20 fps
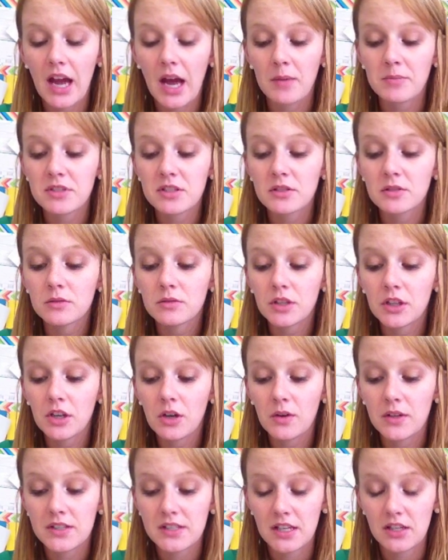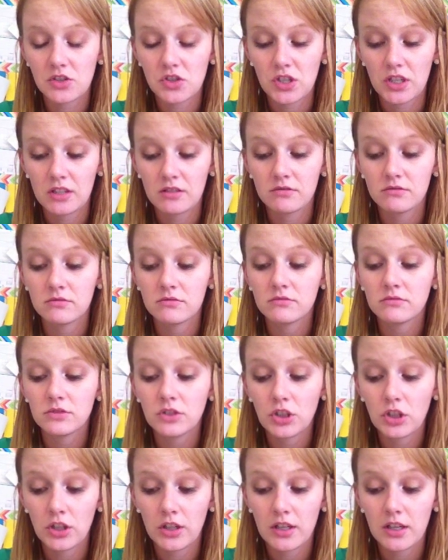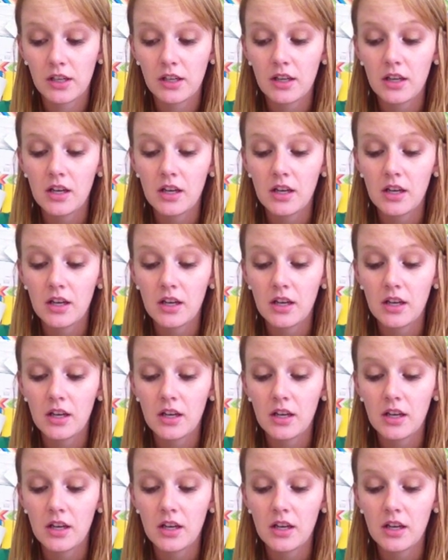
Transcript: absolutely no attention. Good.